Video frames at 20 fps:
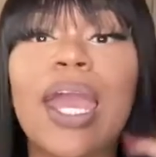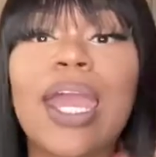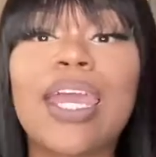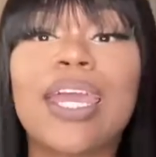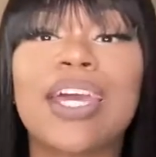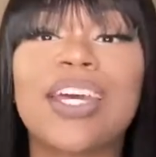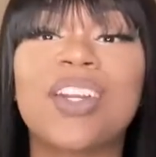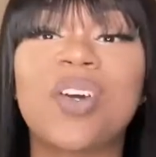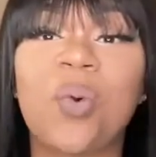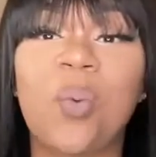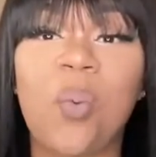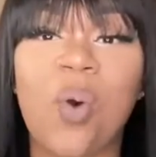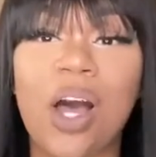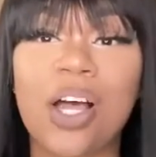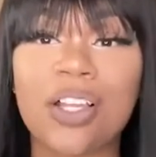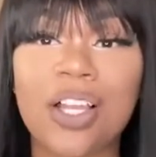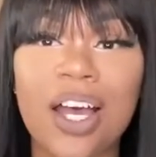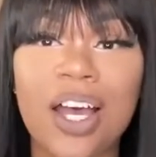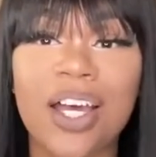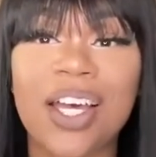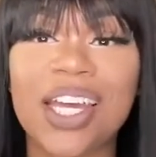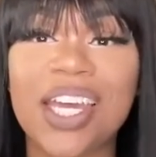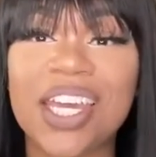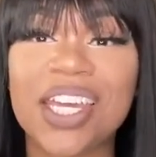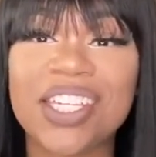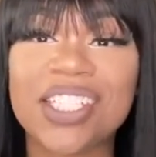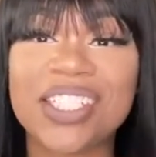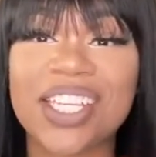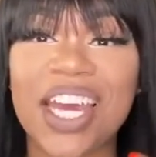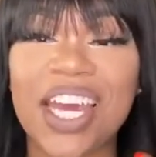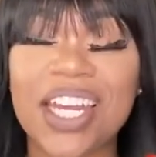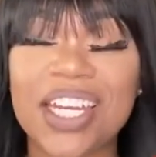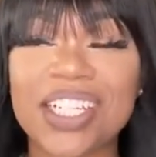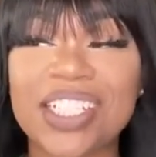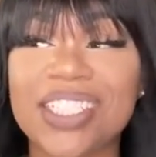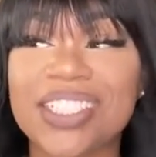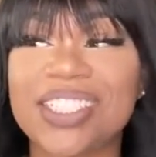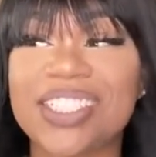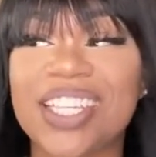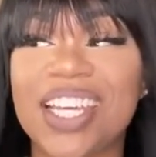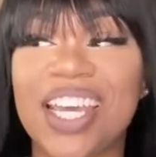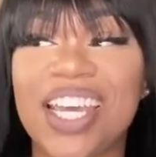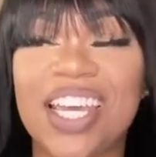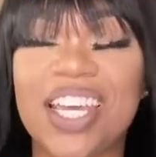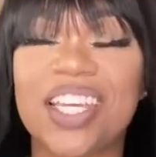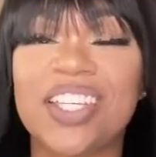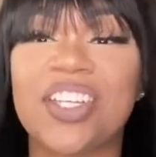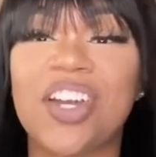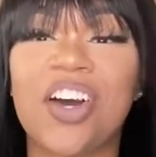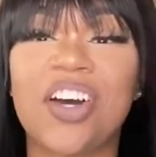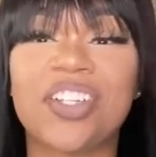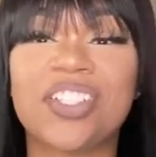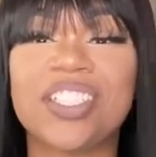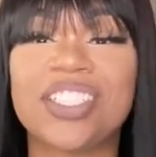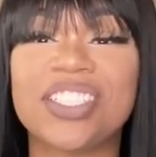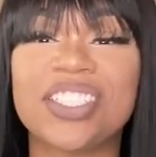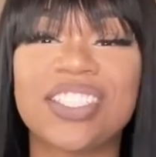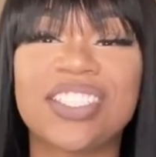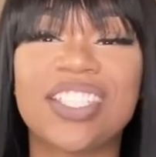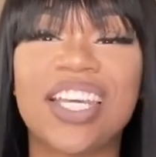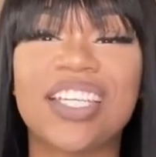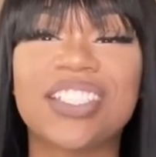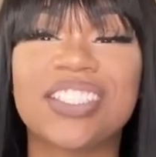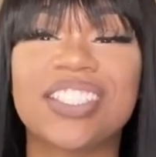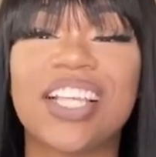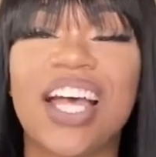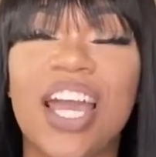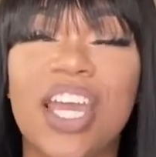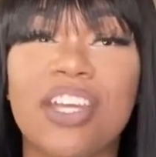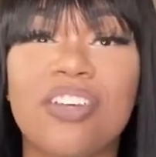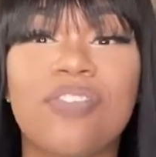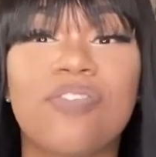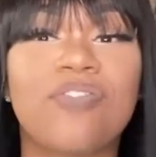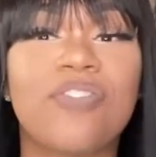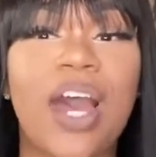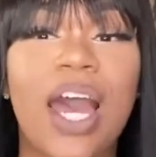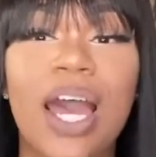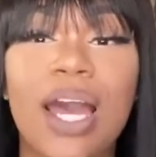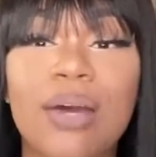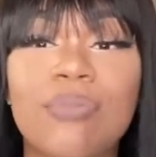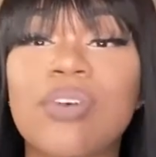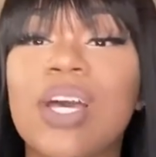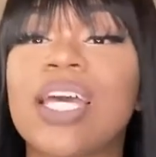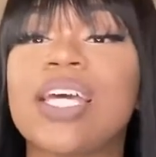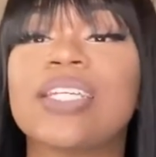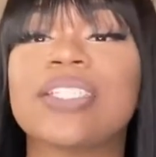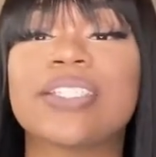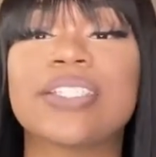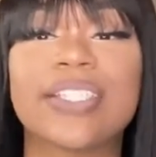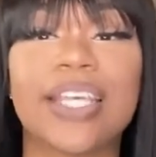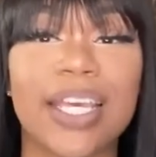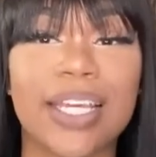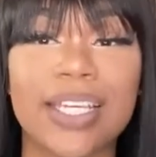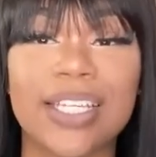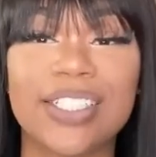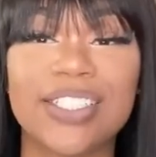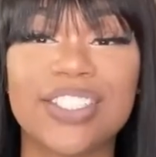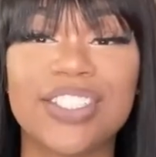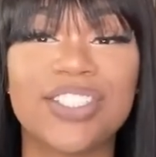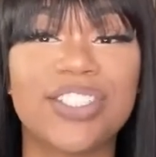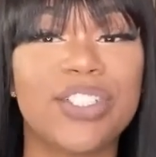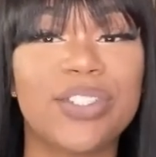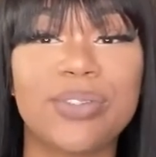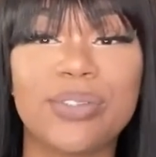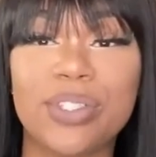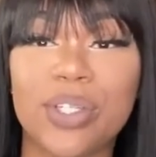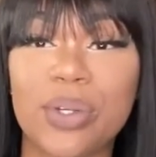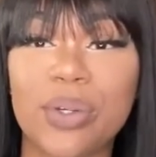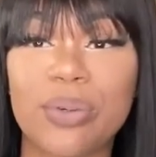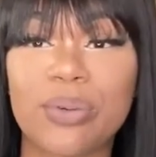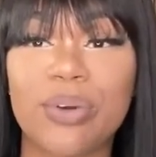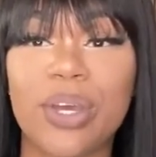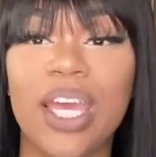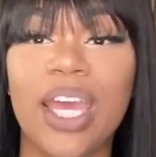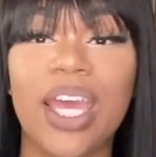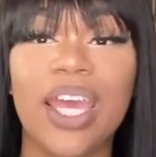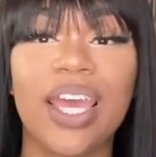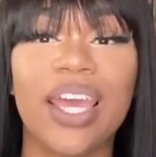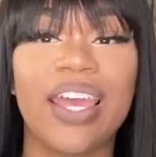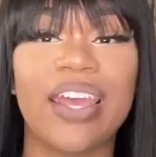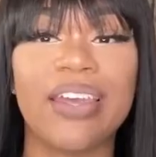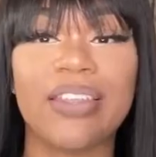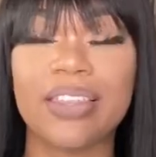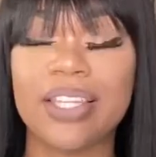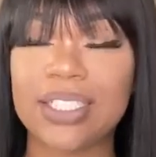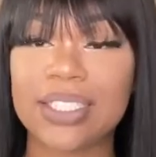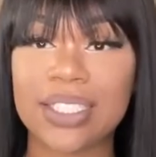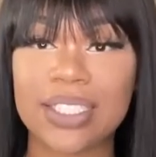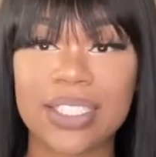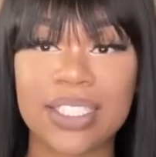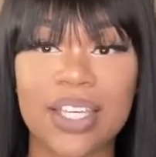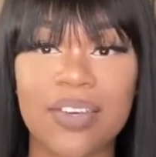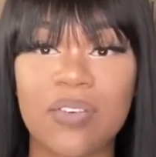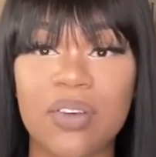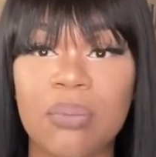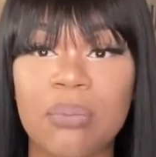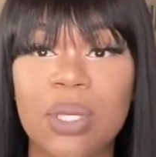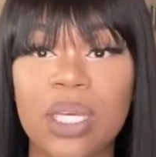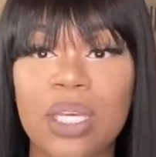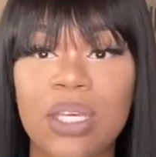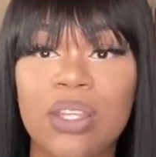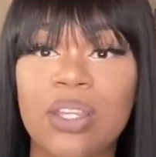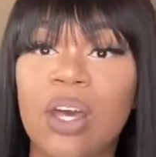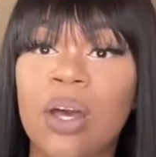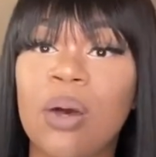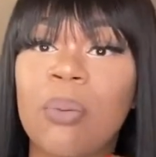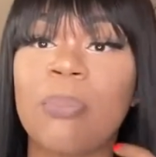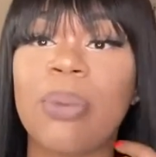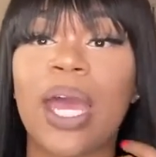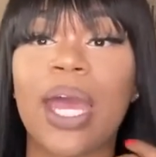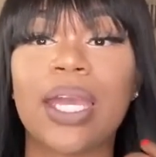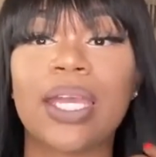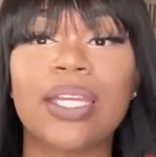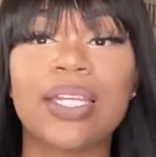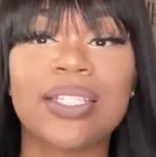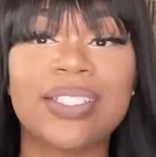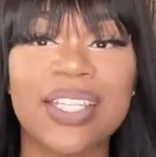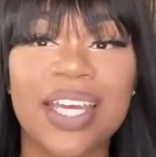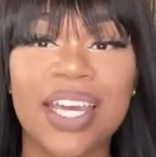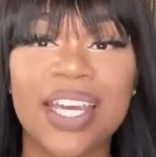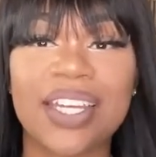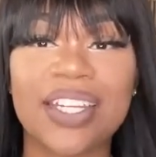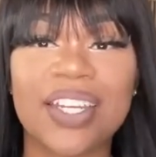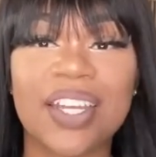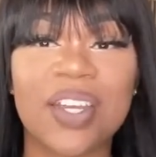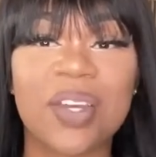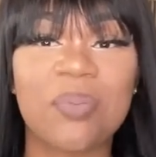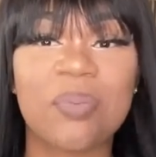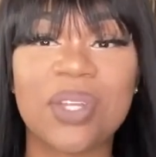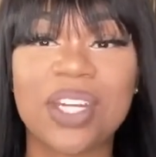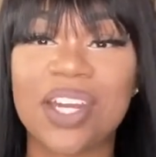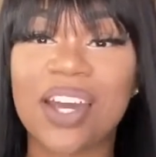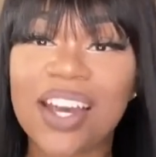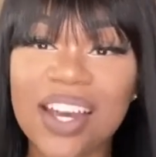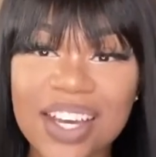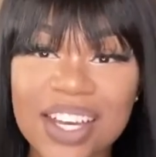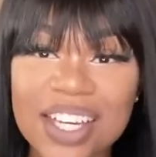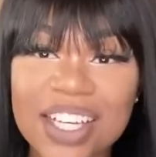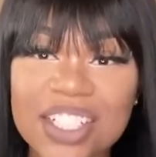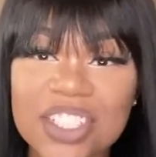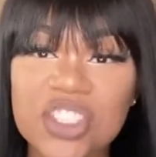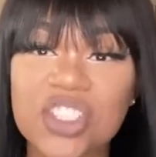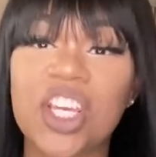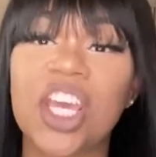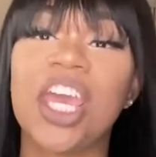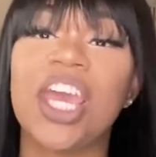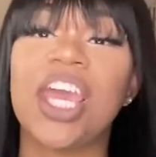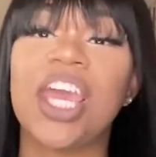And voila, and that is it, y'all. This takes like five seconds to do. And this is giving me the back in the day Nicki Minaj.